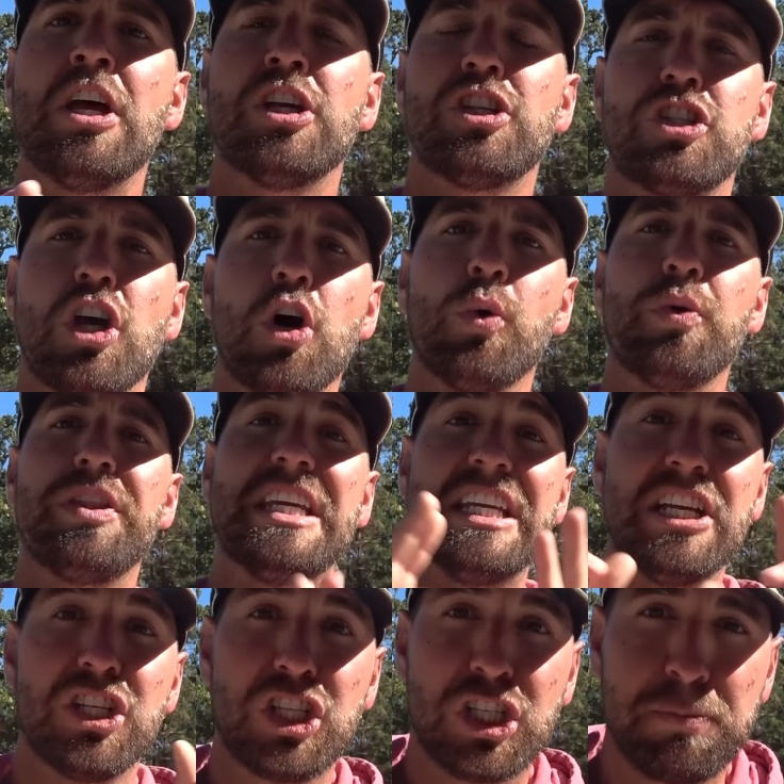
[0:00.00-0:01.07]
So
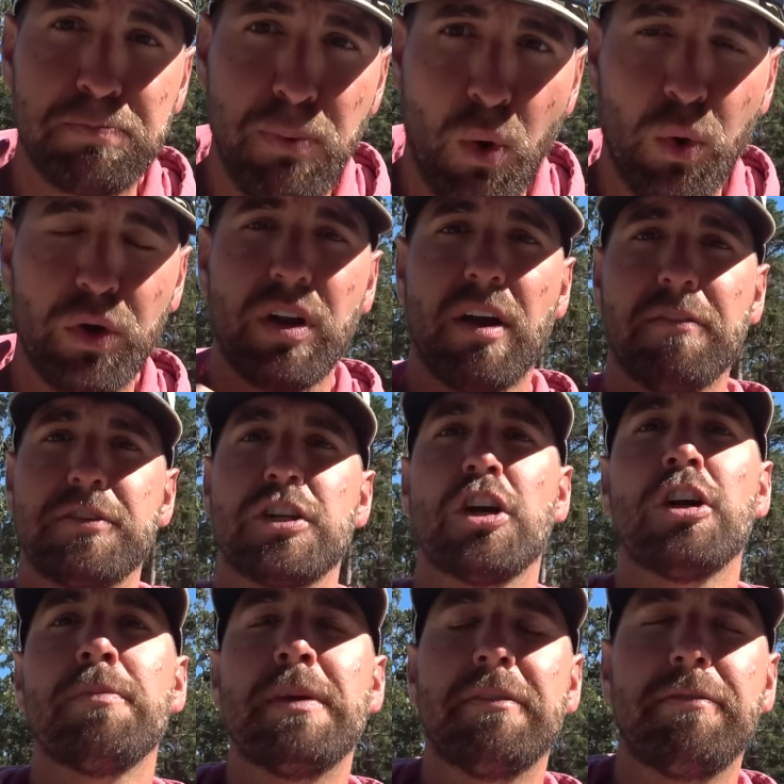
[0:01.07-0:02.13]
the sport of
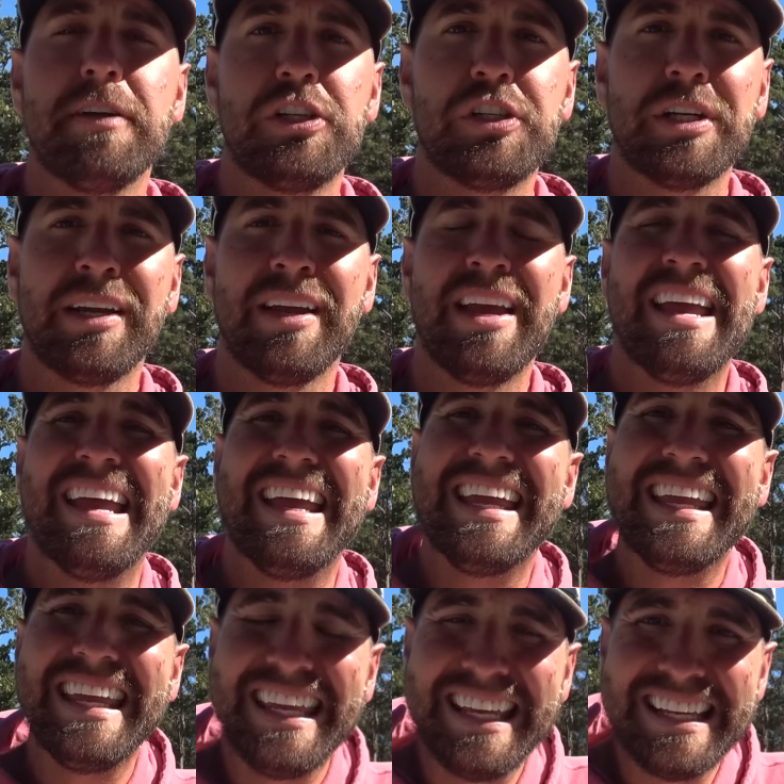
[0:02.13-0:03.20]
tournament fishing
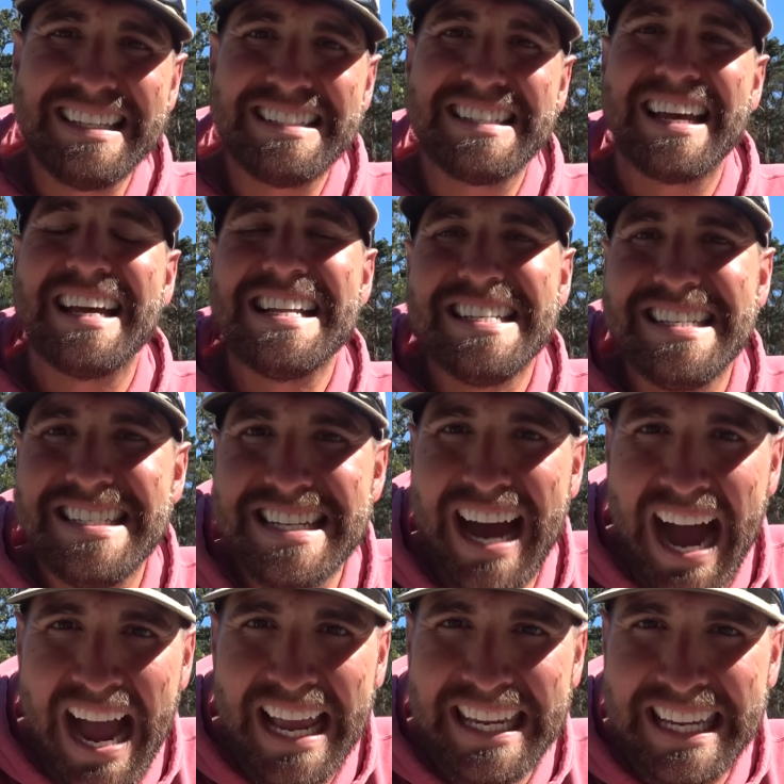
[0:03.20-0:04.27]
is
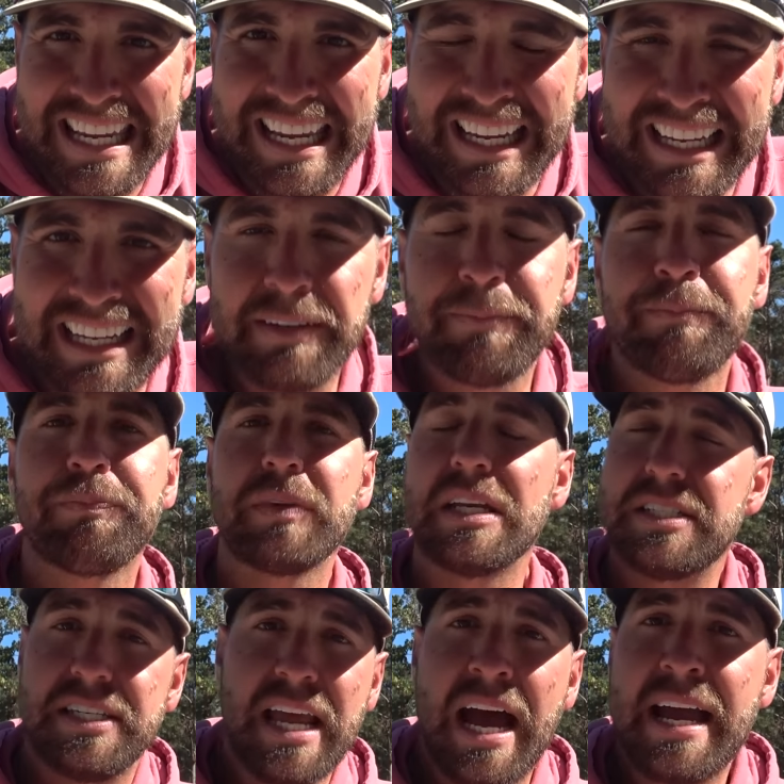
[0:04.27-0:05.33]
dying.
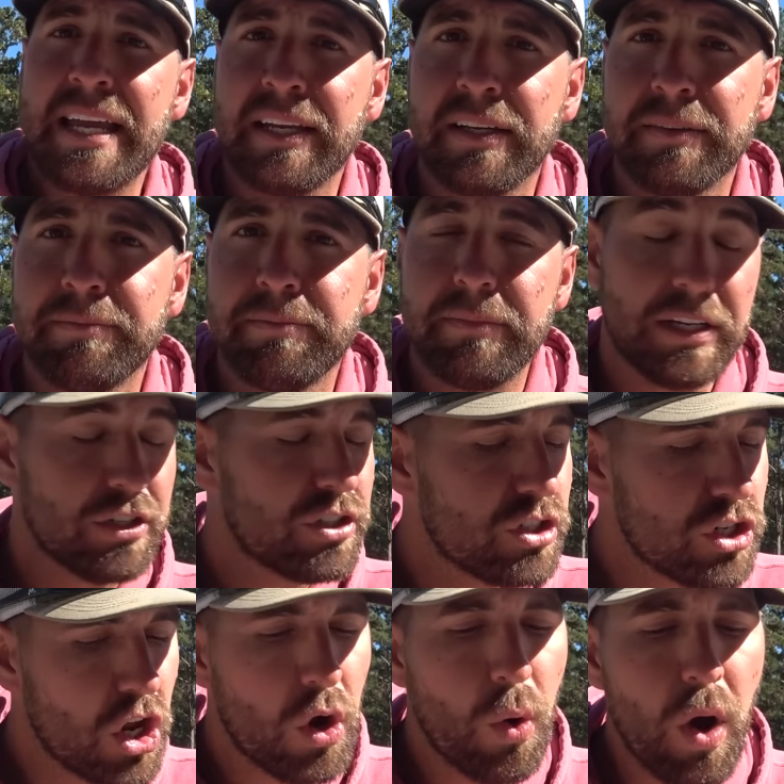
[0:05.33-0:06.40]
It's dying. There's
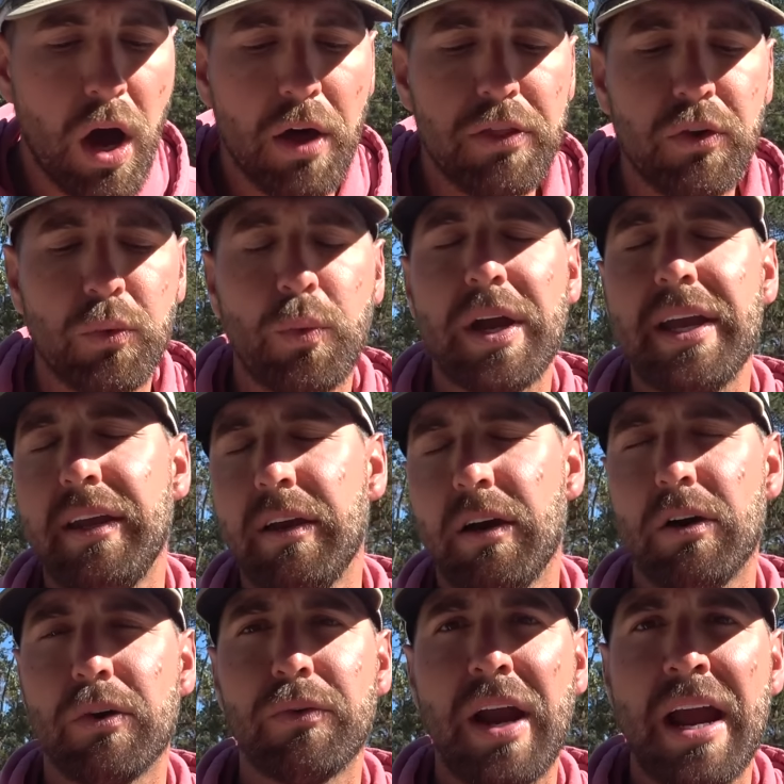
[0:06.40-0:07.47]
no other way
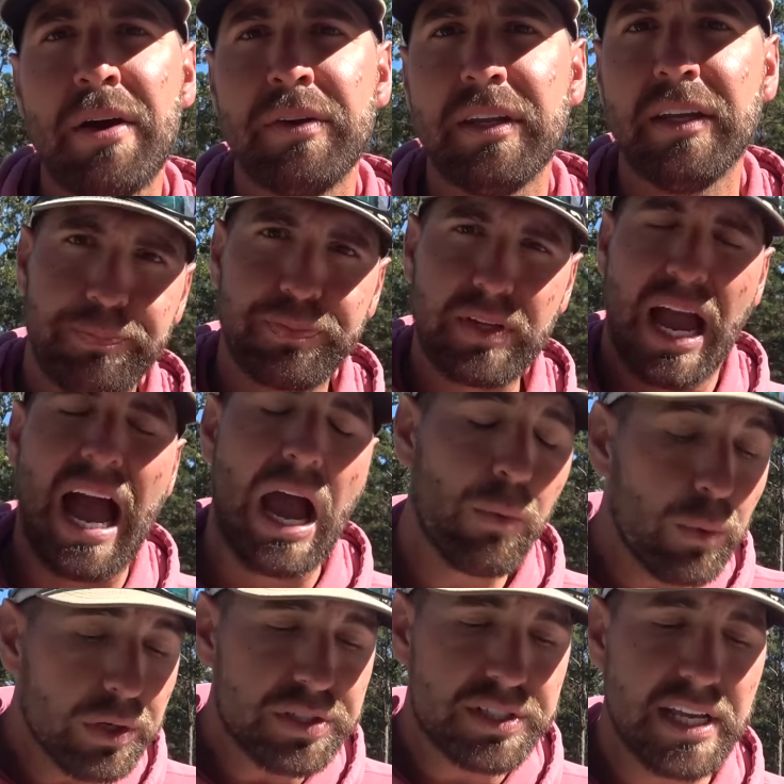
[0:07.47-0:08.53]
around it. I
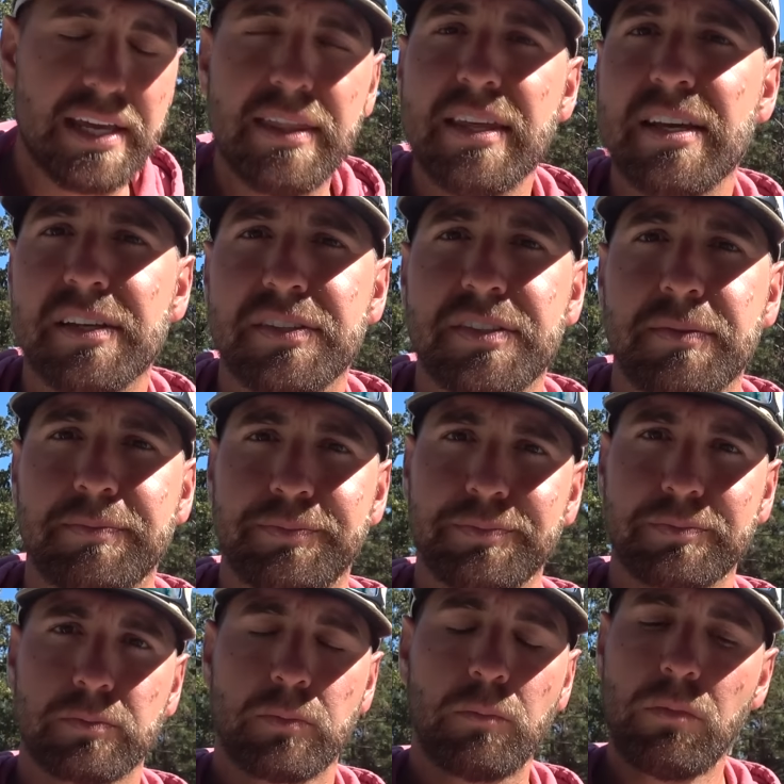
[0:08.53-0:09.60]
will say this
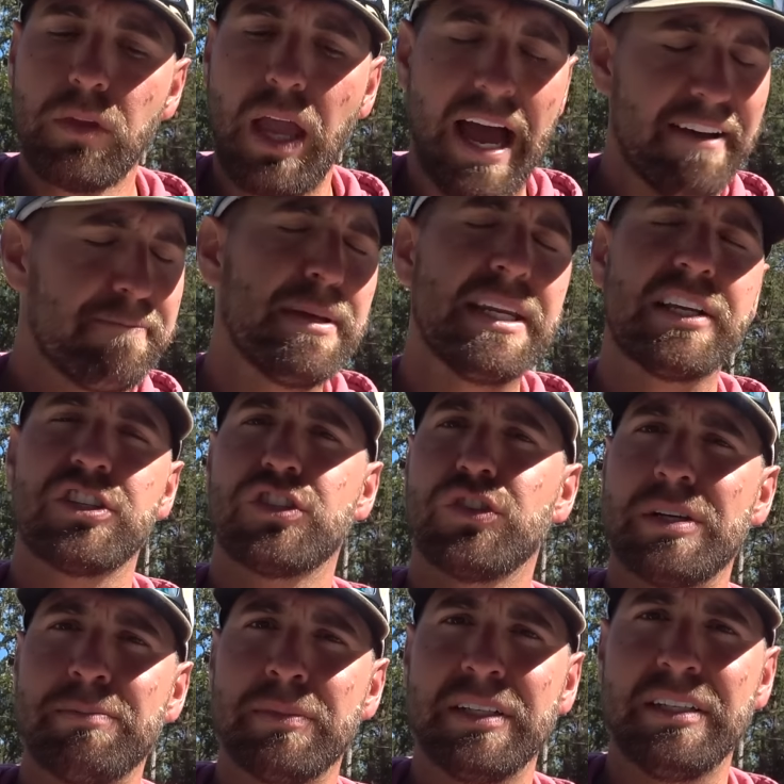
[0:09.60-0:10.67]
I've been
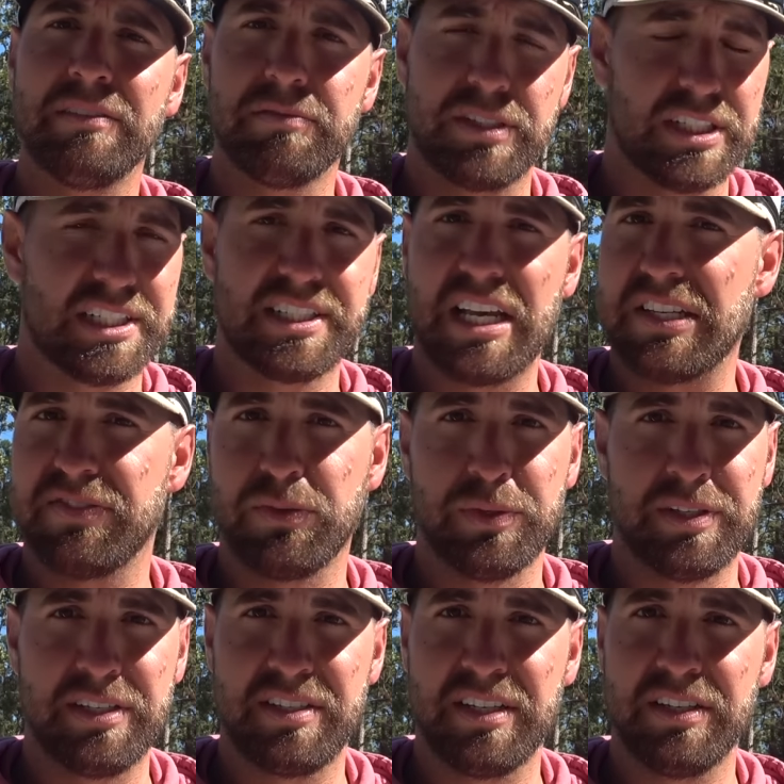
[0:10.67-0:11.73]
extremely successful
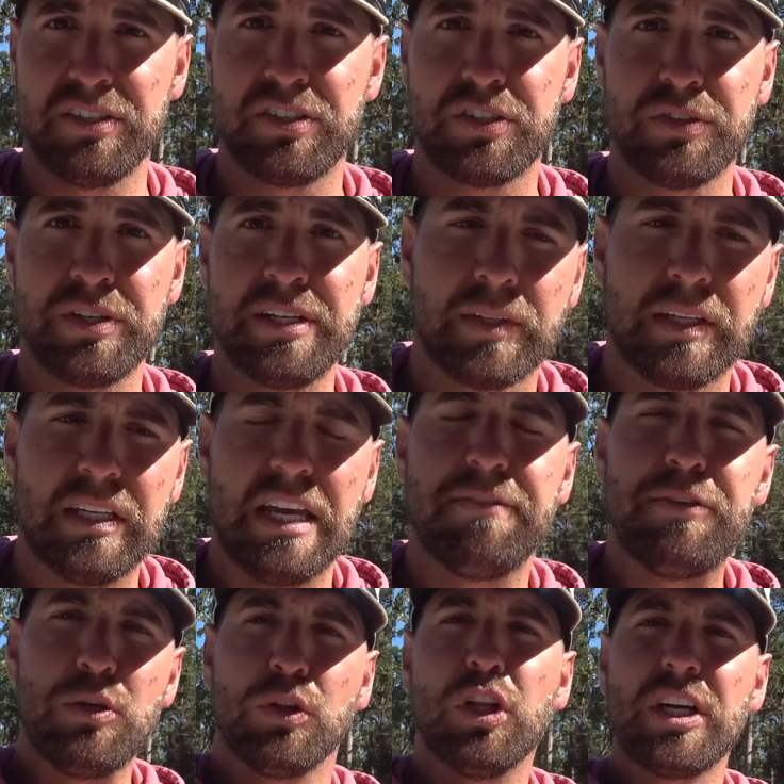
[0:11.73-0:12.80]
in this industry.
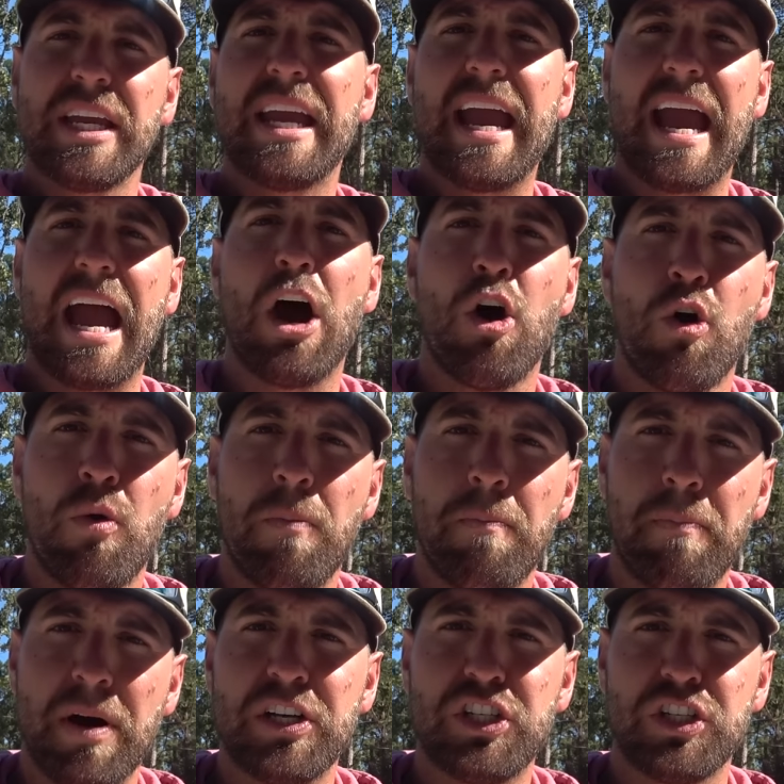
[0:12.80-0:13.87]
If you look at how
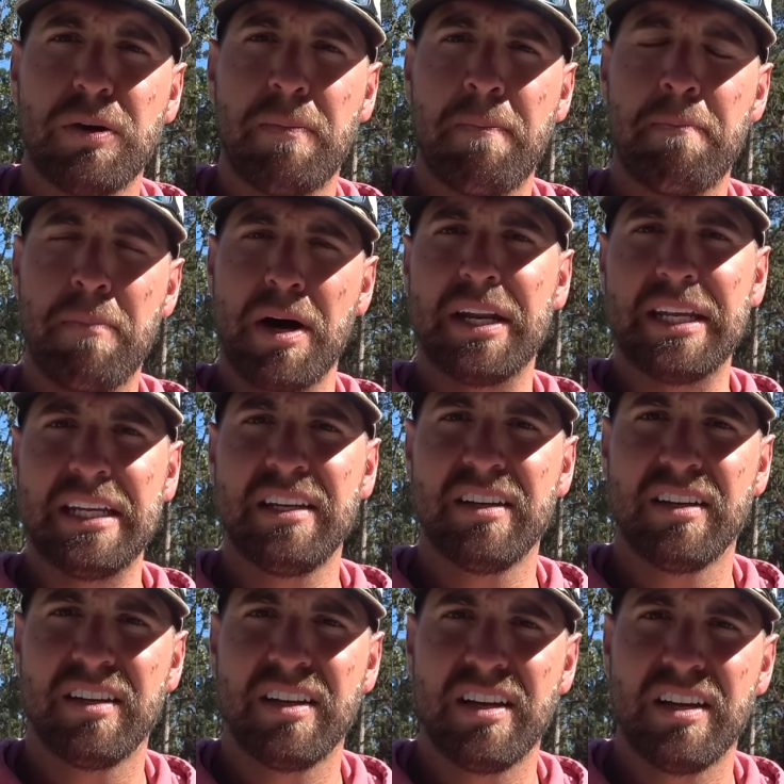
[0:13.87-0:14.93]
much money
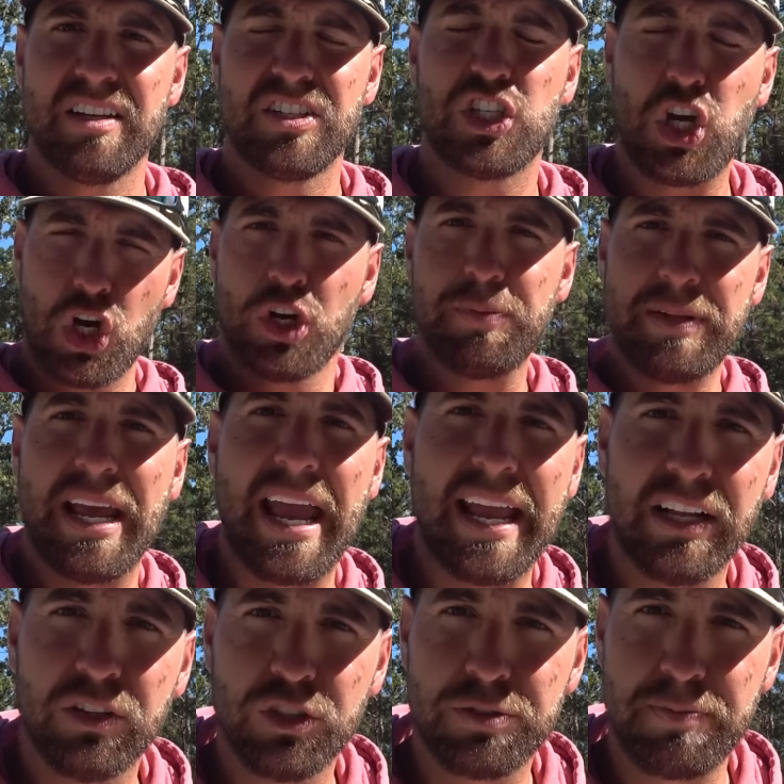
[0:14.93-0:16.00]
tournament
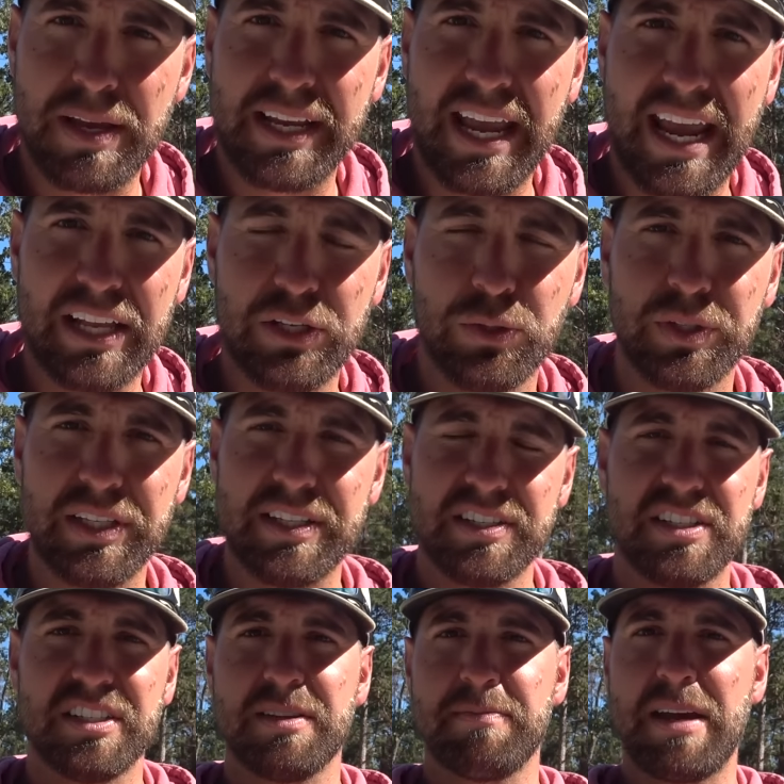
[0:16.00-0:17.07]
anglers make annually,
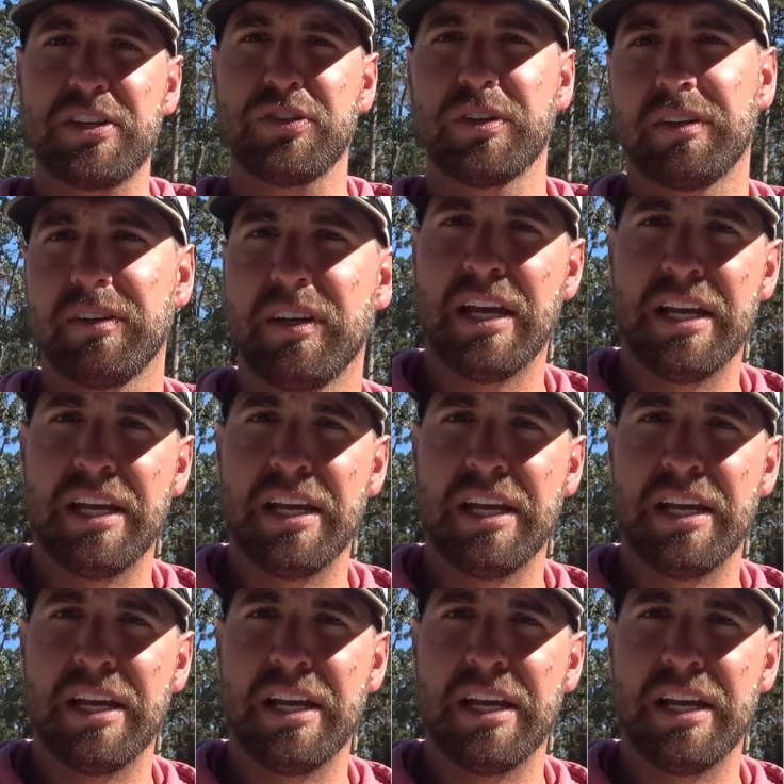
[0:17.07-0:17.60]
this is the metric.